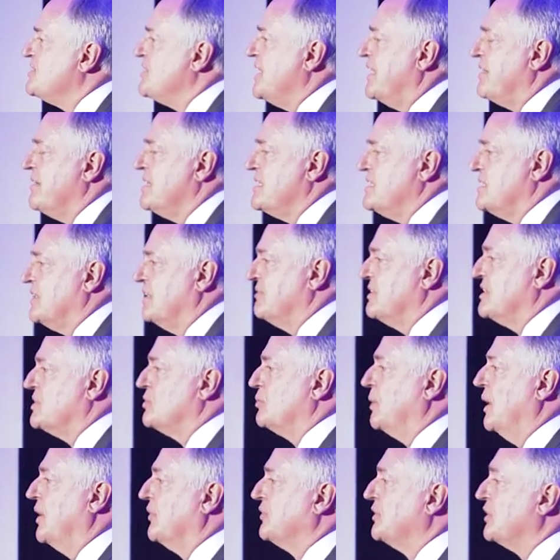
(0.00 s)
& Jerry's of this
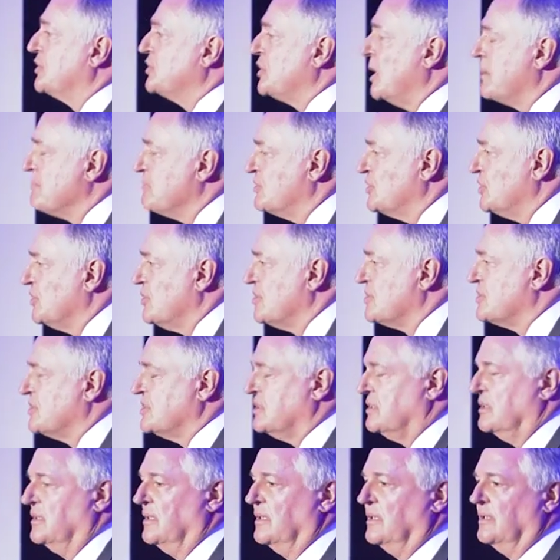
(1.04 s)
world, the Tom
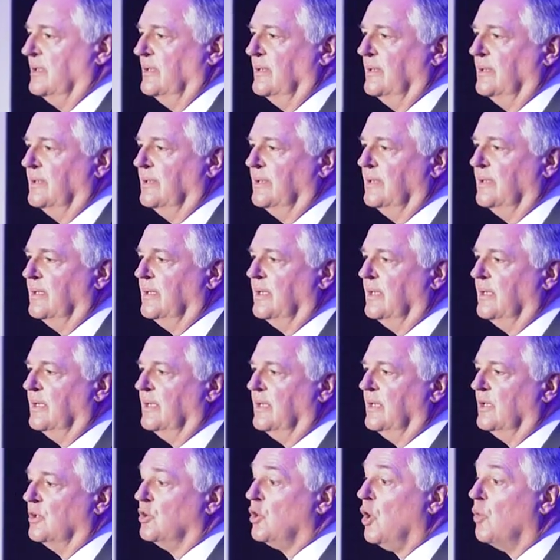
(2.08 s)
Shoes.
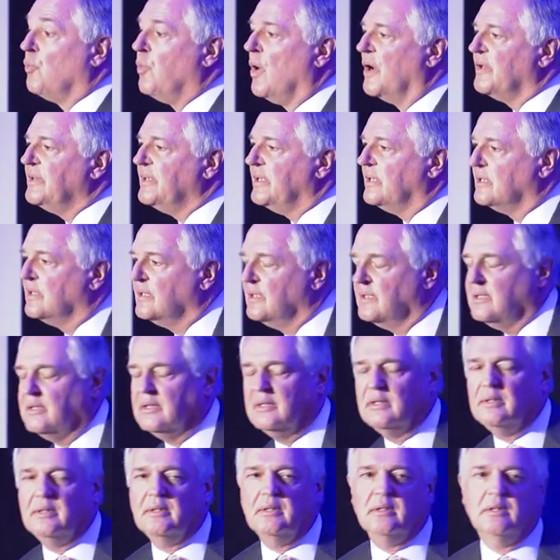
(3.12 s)
No wonder
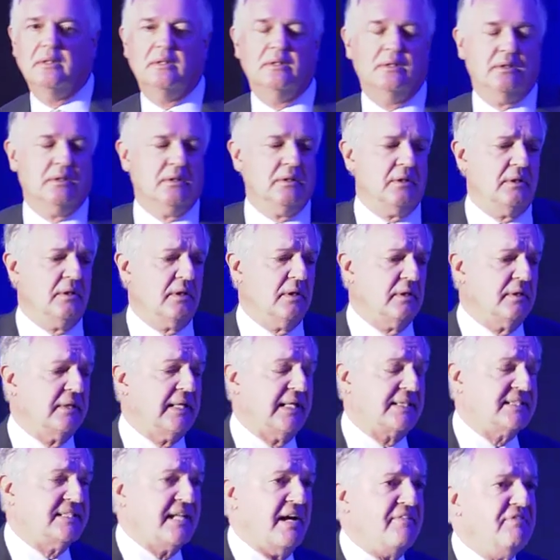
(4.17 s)

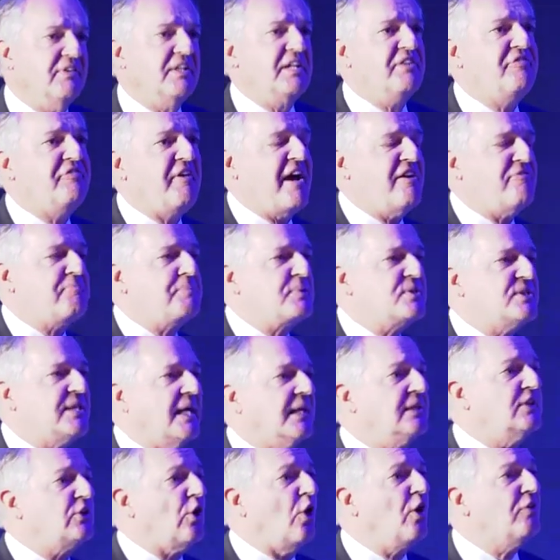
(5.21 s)
that
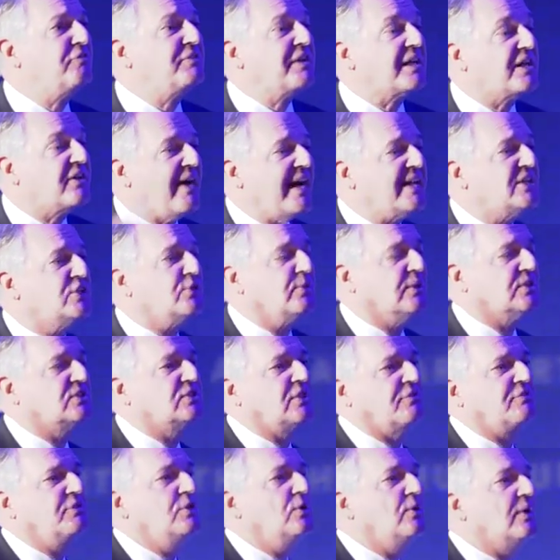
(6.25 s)
75% of the graduates
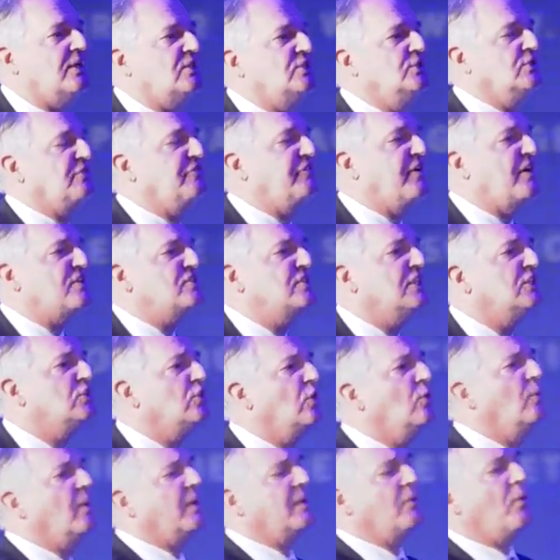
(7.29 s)
of US university
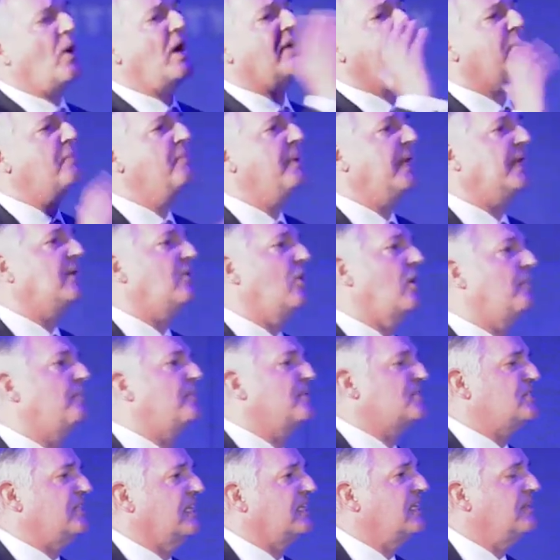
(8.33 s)
don't want to work for big
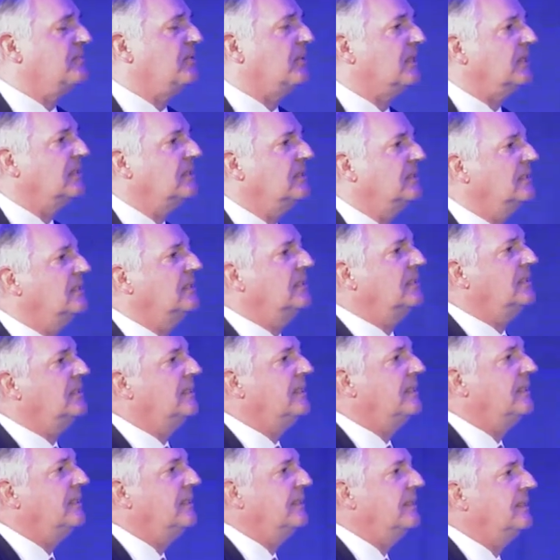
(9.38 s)
corporates anymore.
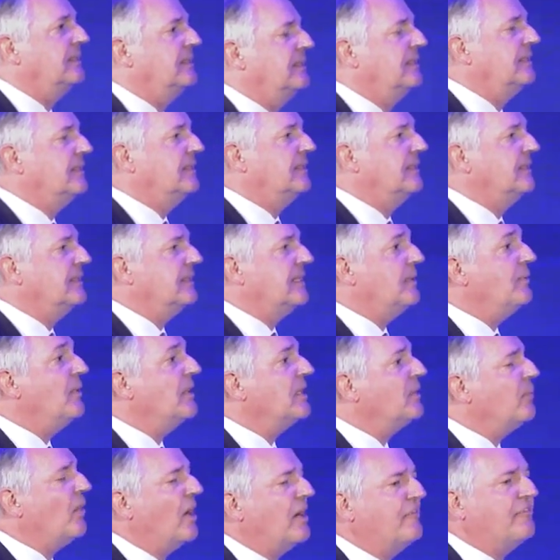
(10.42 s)
They want
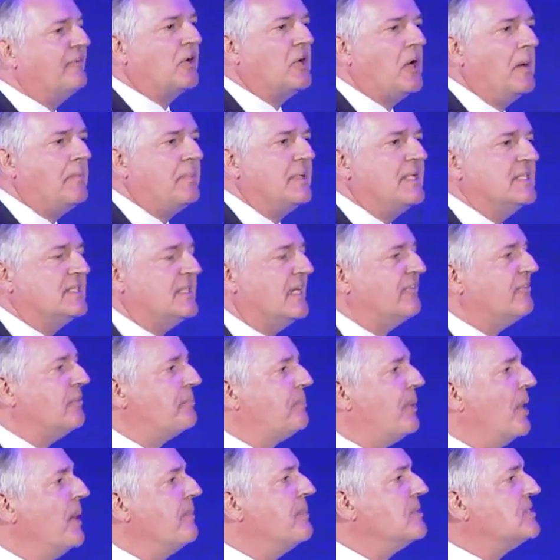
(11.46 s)
to work for companies that have a
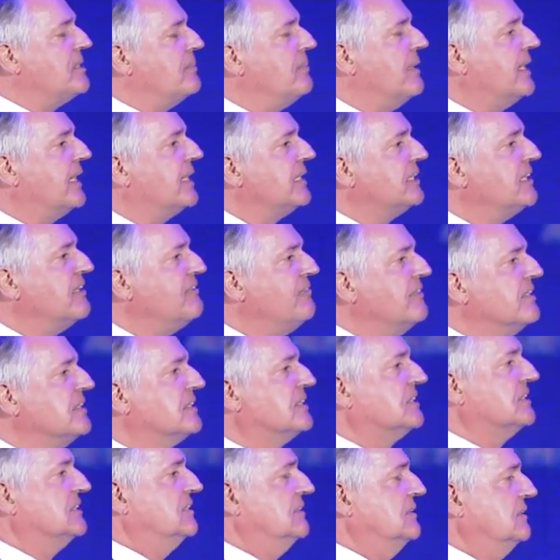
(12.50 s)
purpose, that make a
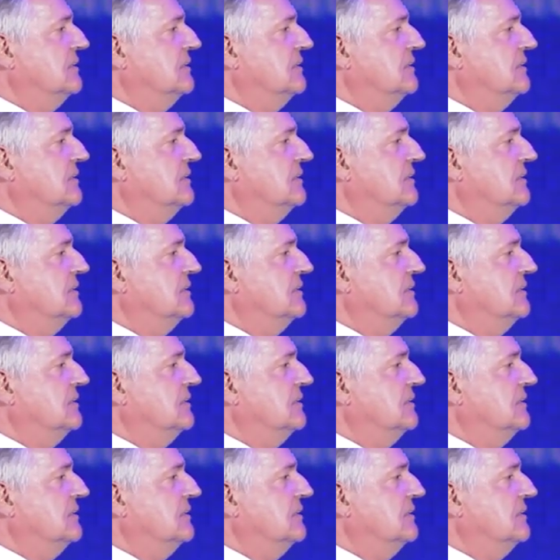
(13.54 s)
difference,